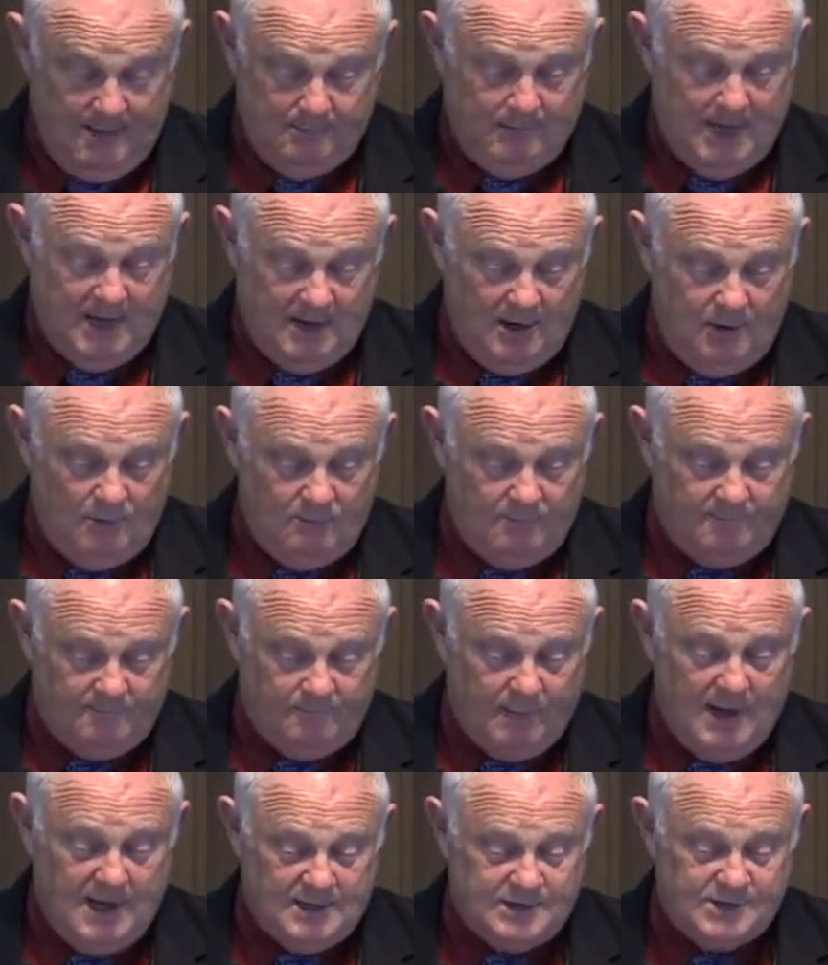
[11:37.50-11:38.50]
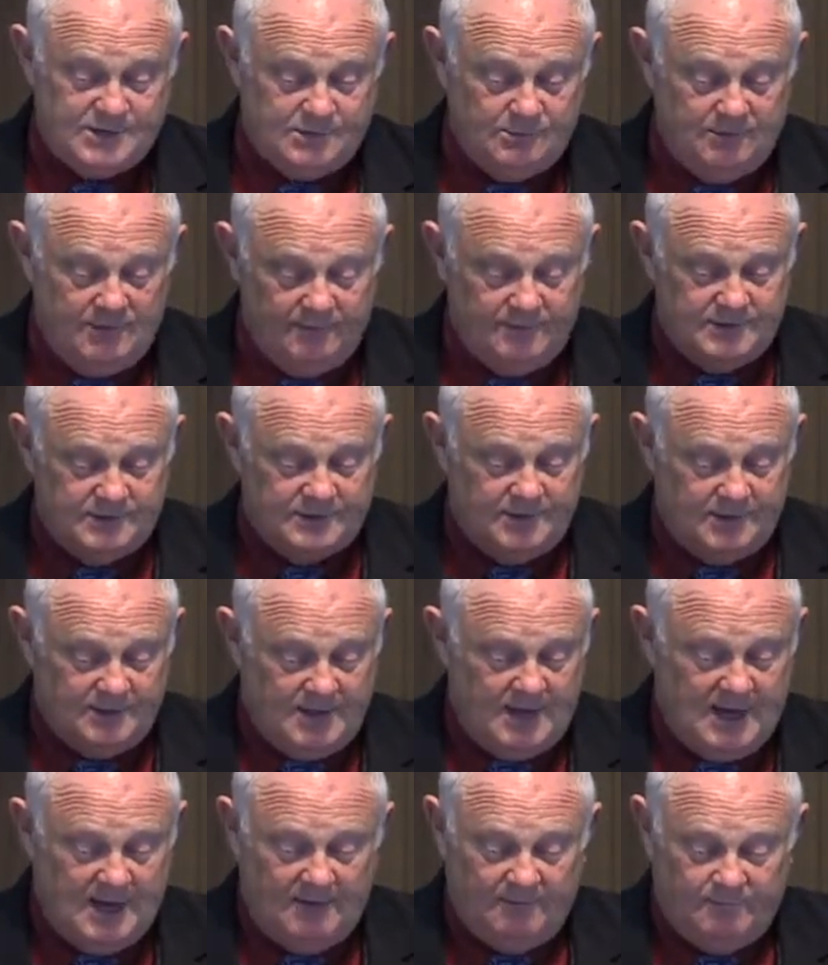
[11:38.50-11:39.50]
my own friends who live in Southern
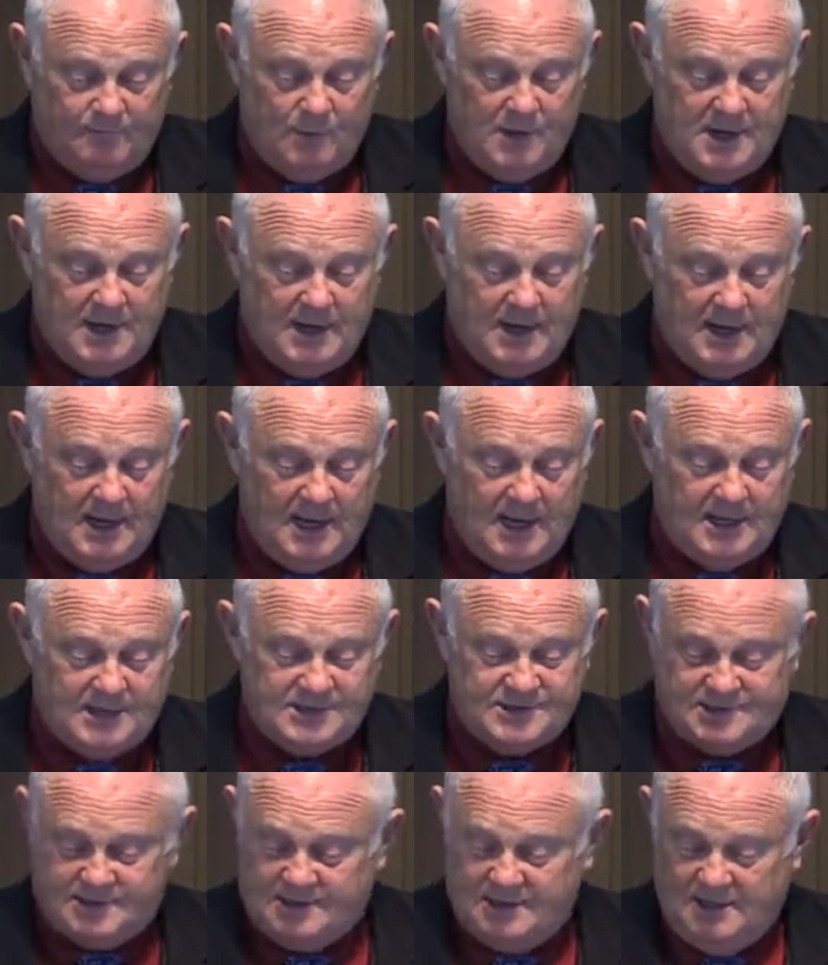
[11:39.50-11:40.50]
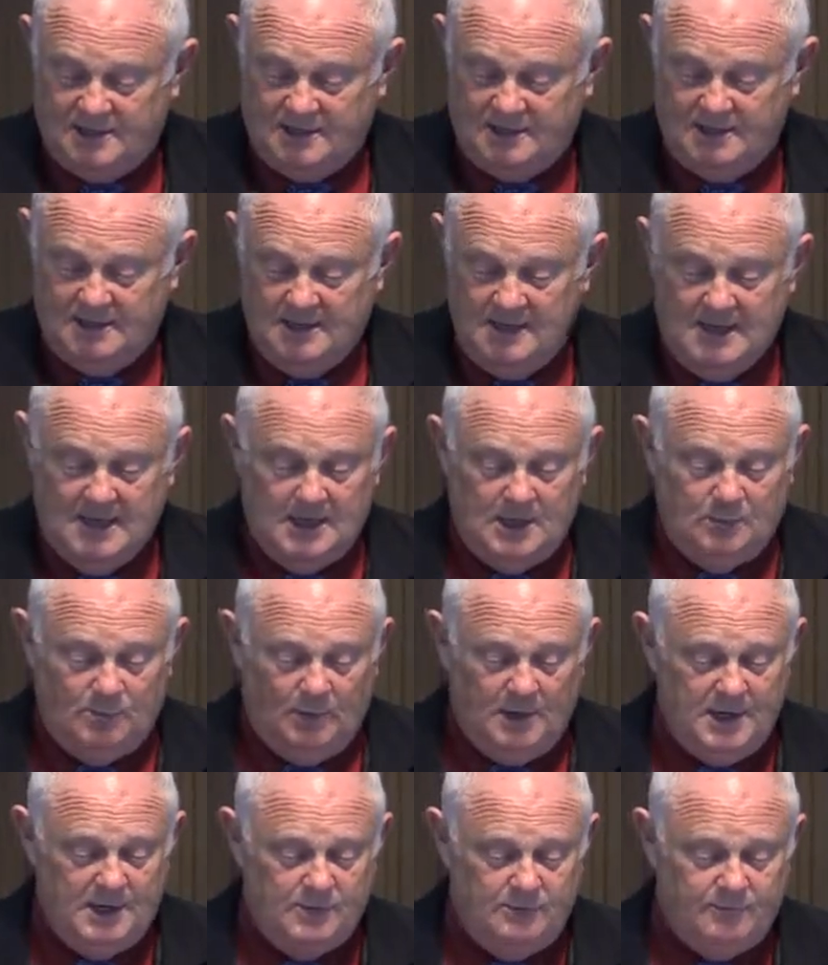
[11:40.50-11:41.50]
California, I asked, uh,
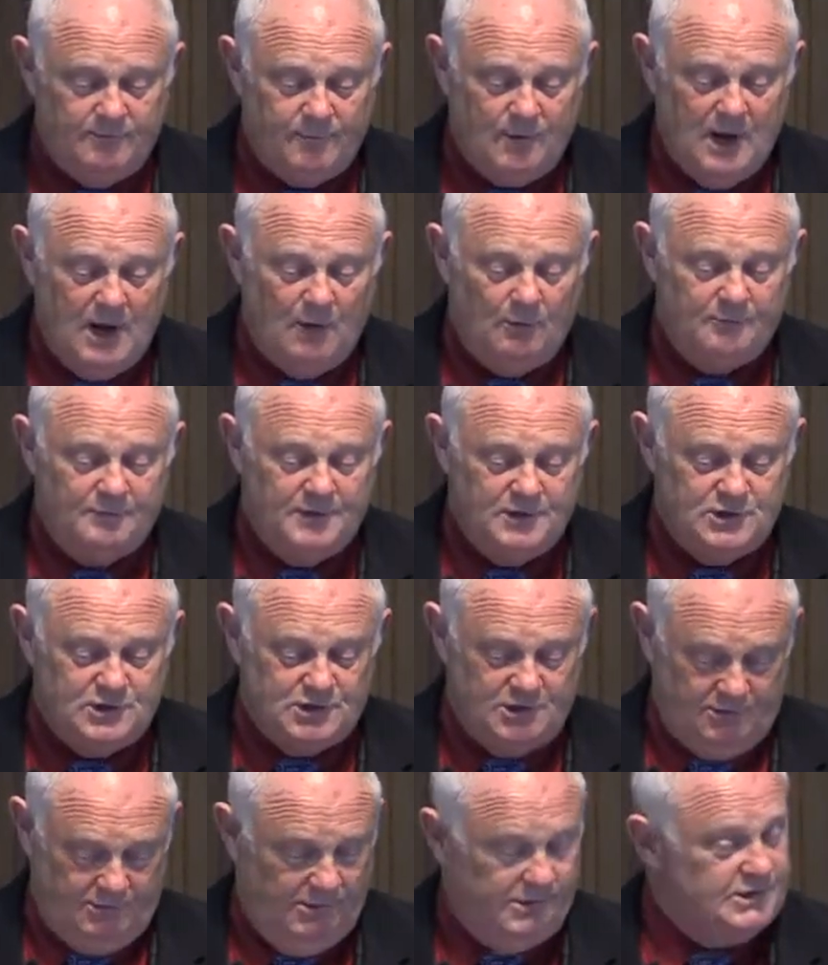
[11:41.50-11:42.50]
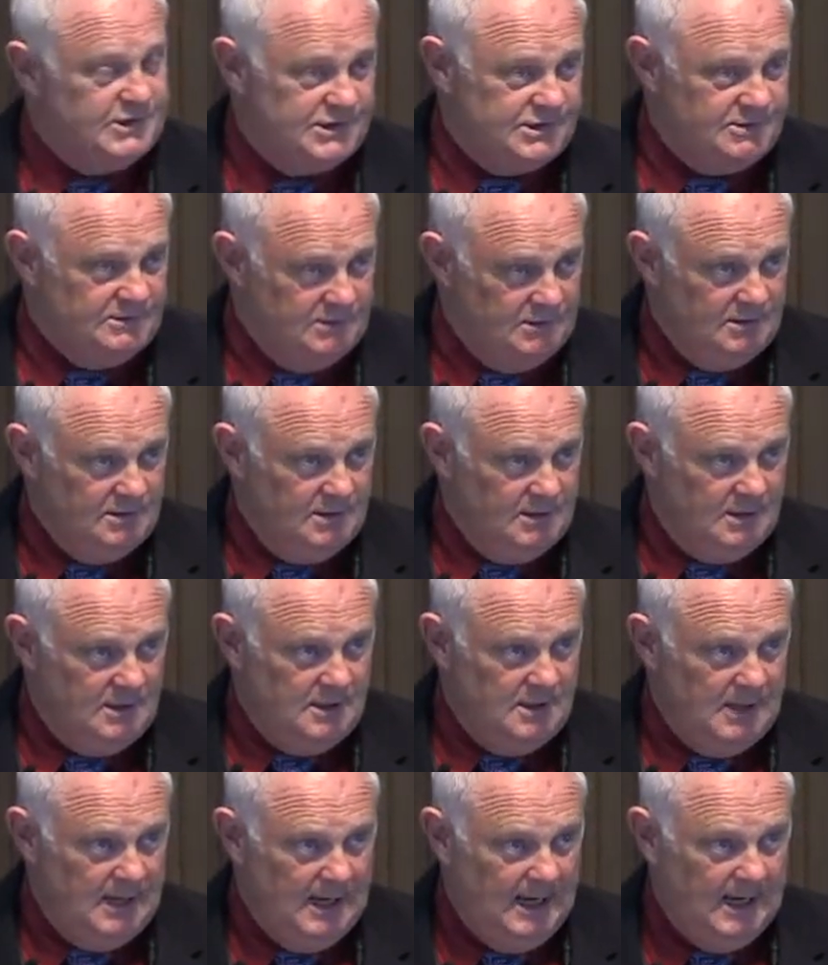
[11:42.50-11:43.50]
what do you do for health insurance?
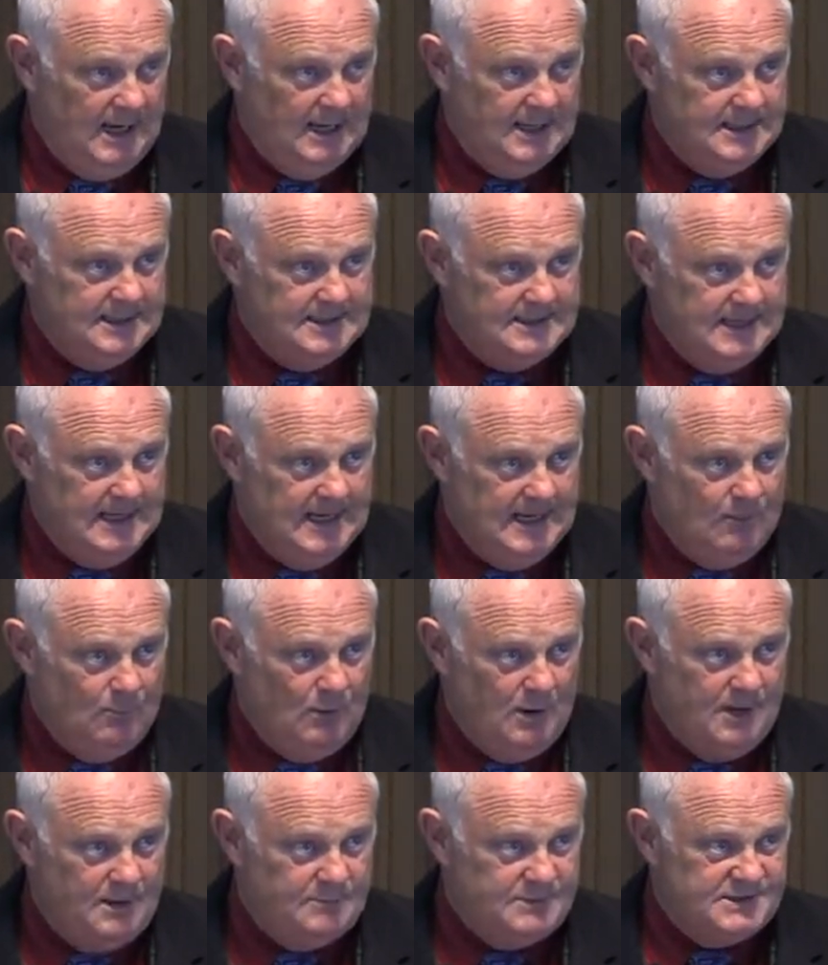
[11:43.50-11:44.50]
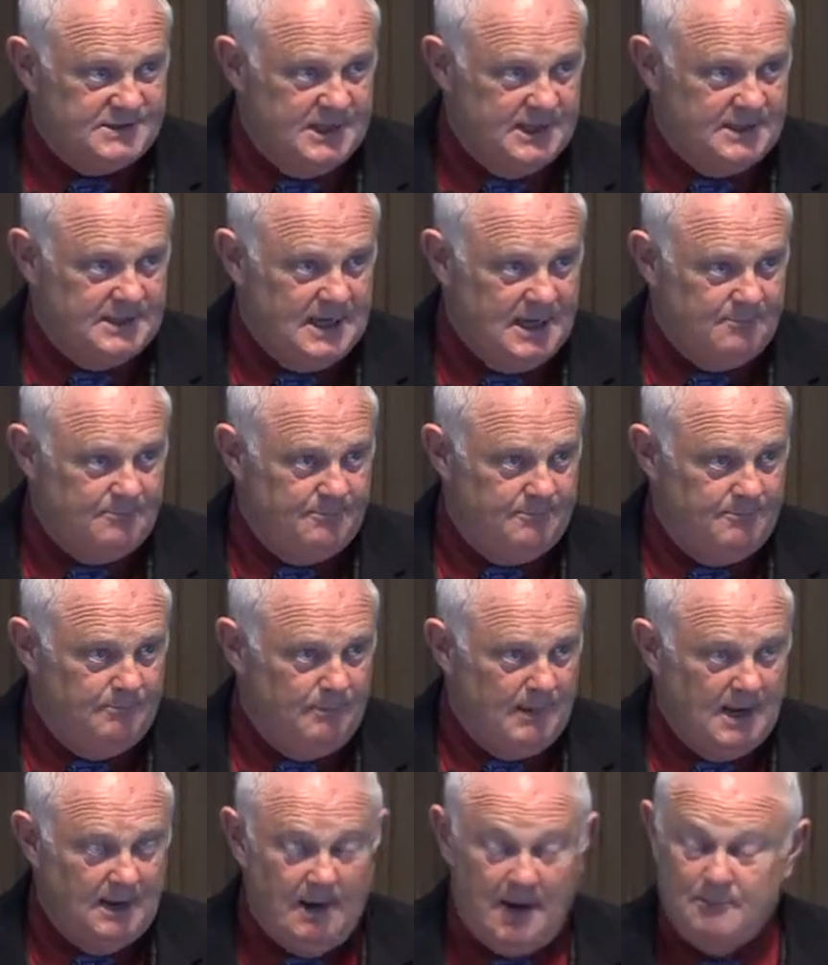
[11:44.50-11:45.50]
And uh, one of them said, I,
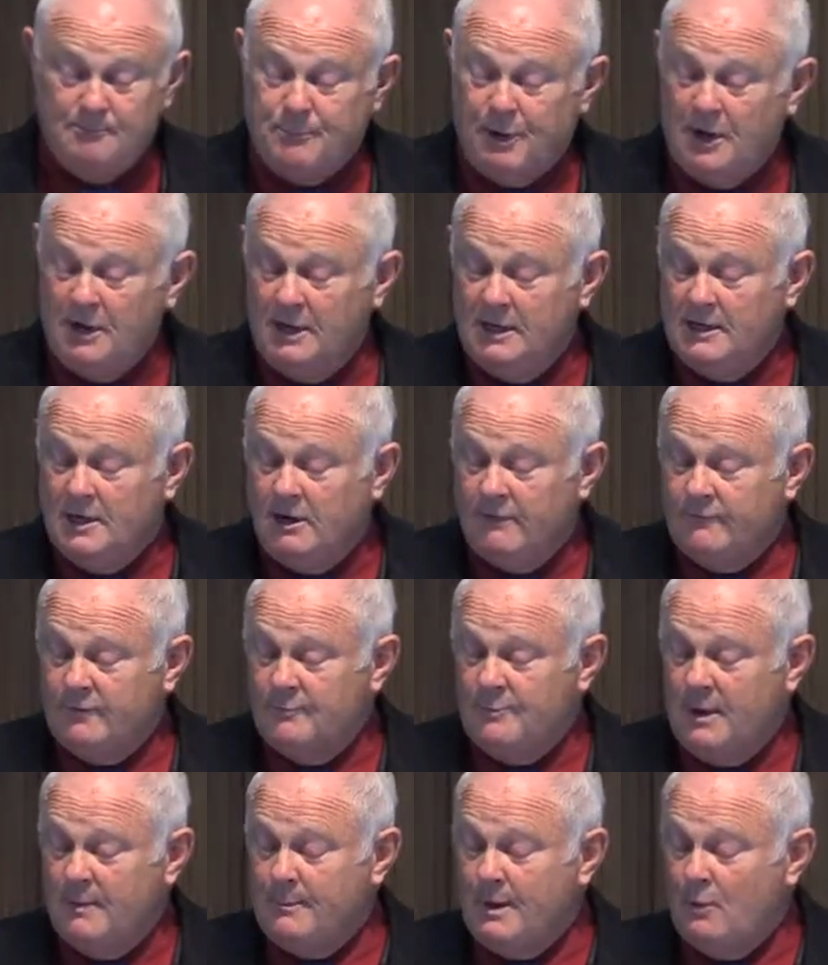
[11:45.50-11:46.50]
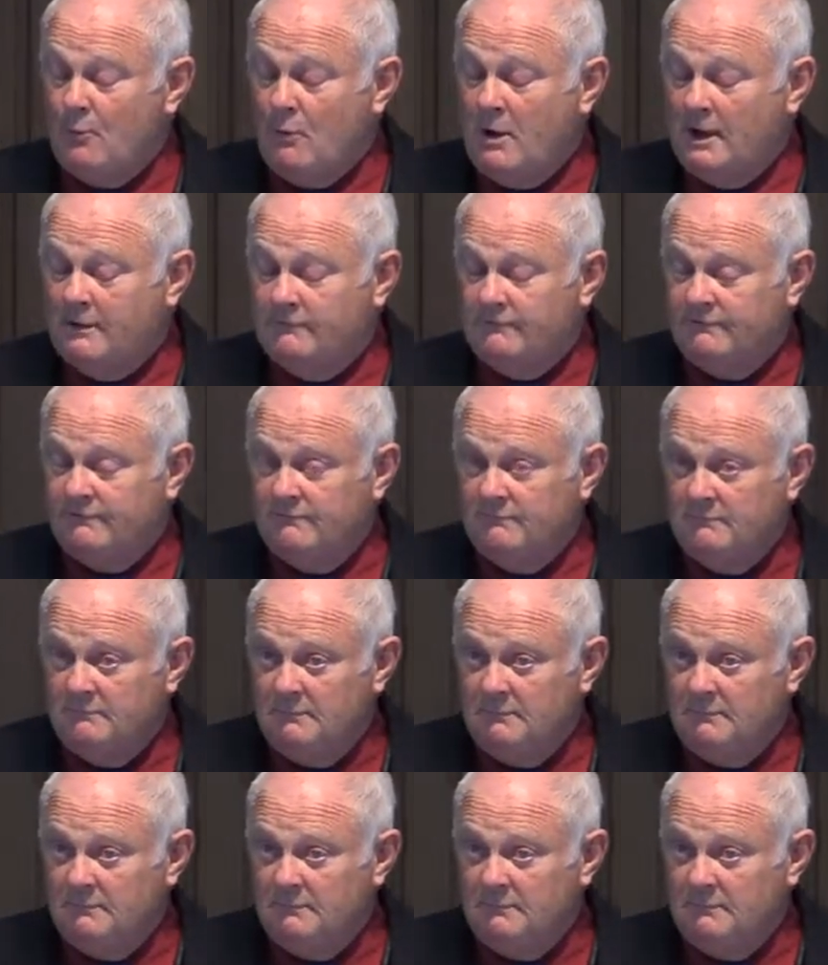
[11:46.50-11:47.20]
am partly covered by my wife.